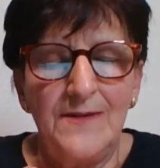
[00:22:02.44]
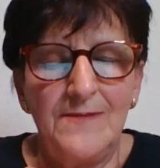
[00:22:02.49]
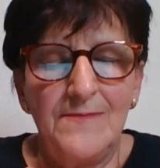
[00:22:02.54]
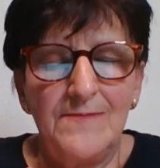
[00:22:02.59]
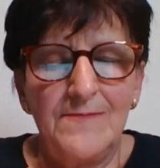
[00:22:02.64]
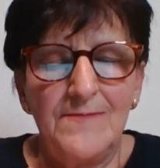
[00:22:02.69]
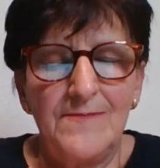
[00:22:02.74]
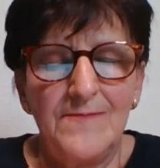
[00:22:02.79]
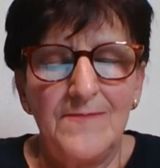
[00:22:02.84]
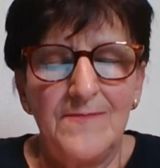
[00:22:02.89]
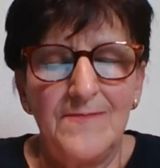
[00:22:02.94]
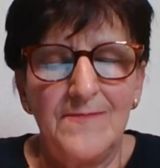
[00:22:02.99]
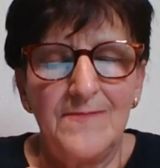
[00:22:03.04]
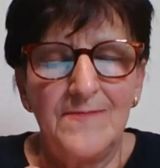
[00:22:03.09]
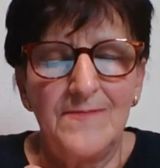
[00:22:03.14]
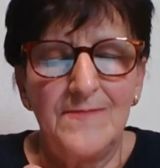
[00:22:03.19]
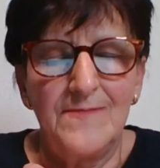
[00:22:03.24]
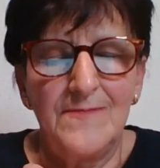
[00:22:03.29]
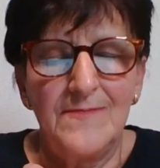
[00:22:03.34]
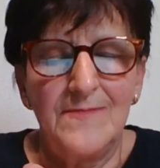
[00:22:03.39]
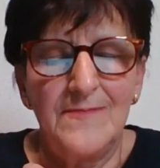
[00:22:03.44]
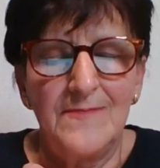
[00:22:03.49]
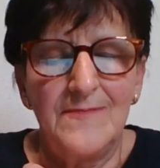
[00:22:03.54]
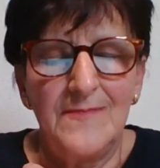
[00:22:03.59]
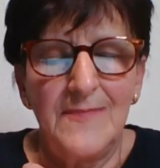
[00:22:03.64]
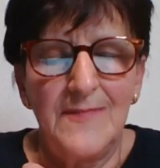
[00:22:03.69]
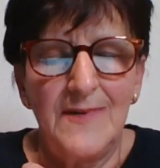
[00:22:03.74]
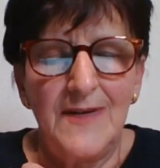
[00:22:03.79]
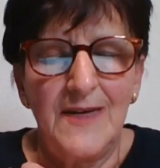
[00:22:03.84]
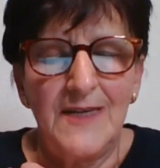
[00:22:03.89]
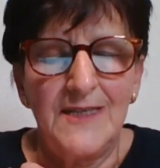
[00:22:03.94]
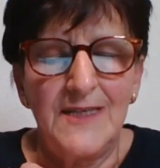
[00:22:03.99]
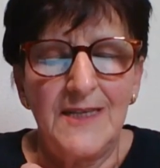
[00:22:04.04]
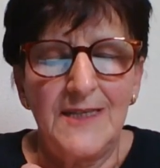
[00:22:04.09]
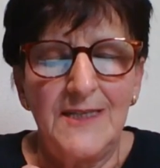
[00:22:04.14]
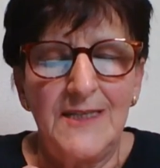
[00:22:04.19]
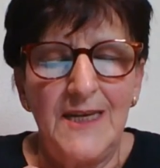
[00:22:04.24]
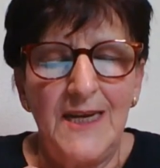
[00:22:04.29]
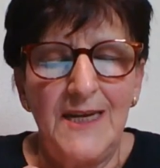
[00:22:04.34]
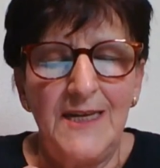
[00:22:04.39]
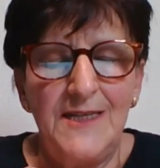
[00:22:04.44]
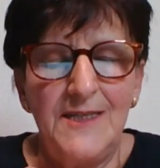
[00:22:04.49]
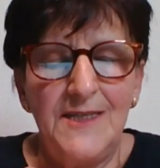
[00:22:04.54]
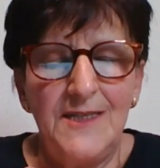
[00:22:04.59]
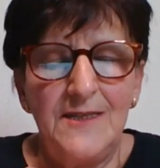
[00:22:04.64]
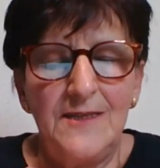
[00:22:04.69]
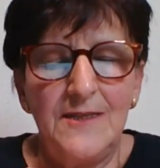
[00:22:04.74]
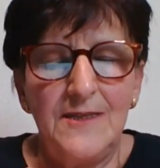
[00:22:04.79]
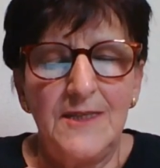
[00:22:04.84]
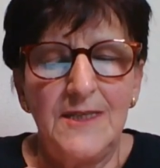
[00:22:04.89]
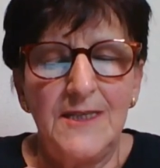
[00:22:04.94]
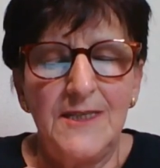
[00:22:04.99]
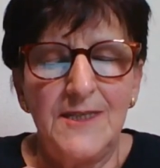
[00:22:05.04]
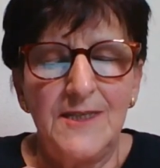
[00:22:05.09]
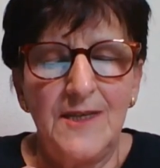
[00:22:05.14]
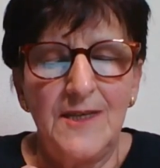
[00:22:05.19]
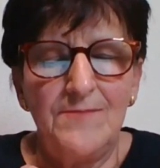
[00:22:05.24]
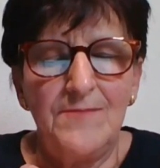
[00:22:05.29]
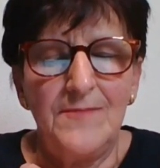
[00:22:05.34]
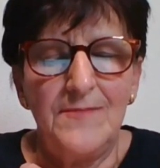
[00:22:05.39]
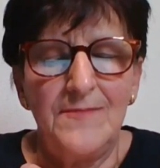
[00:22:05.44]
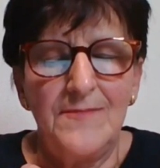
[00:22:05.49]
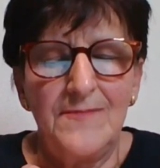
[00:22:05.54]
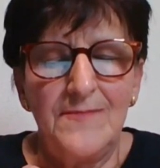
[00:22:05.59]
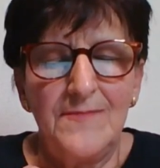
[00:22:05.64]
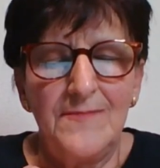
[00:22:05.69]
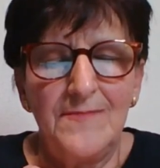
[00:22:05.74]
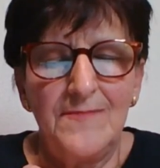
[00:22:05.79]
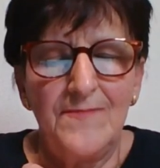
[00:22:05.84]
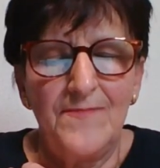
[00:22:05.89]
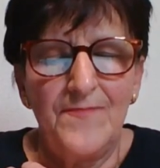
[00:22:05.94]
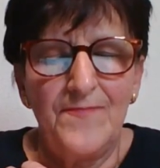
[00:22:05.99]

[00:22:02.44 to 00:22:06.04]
are one. As a changing system,